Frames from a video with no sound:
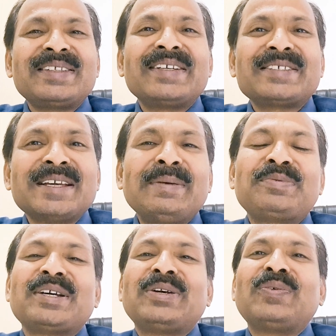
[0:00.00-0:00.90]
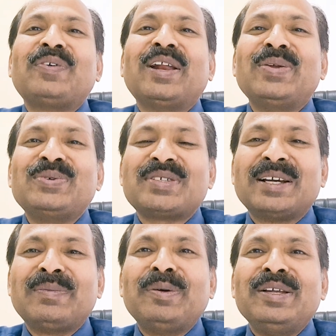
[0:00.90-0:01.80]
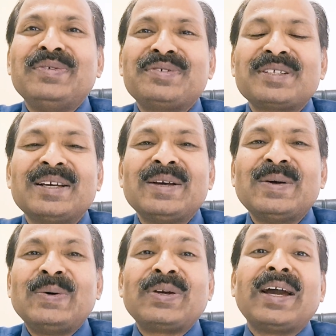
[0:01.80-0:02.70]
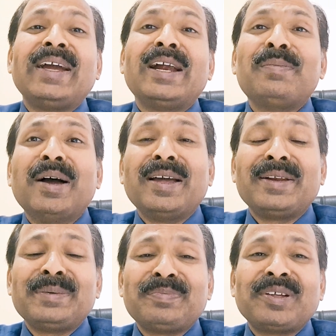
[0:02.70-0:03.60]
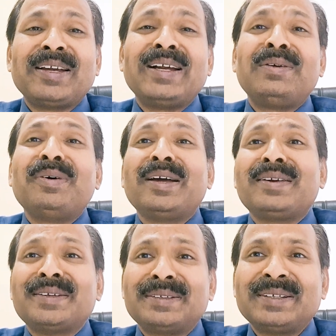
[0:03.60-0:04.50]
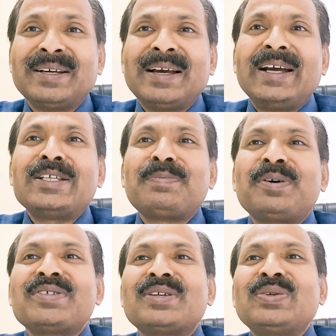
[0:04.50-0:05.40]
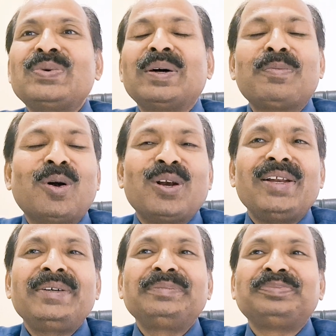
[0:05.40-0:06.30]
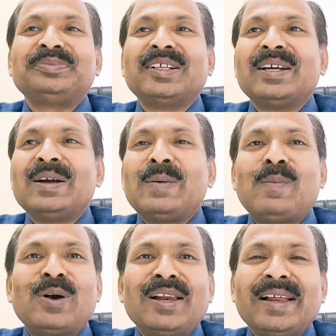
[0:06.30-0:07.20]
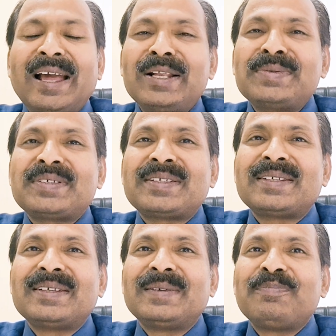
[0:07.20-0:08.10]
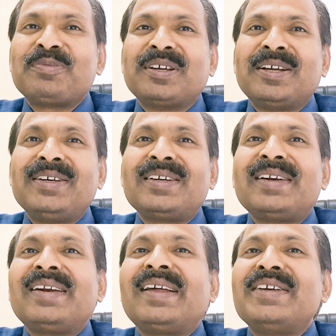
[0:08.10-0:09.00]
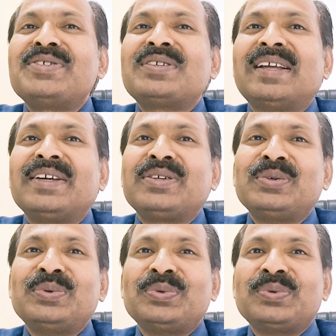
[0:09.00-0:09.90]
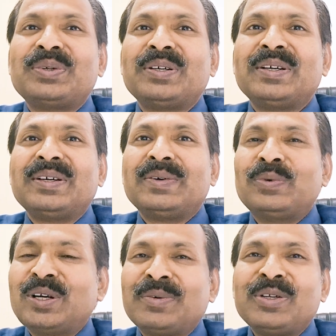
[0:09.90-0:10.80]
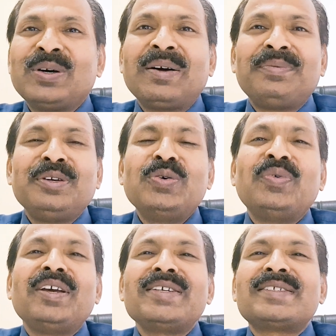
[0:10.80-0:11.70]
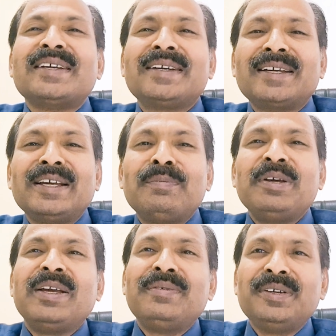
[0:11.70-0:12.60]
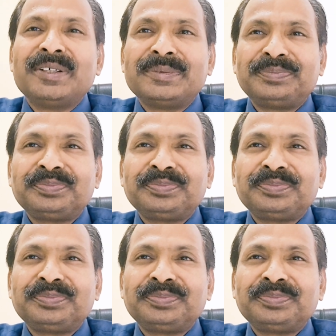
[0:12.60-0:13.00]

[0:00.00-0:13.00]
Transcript: the same set of values and beliefs. Okay, I admire him, I admire her. As a person you are modeling, modeling helps internalize, like you, whatever you have new ways, thinking, behavior,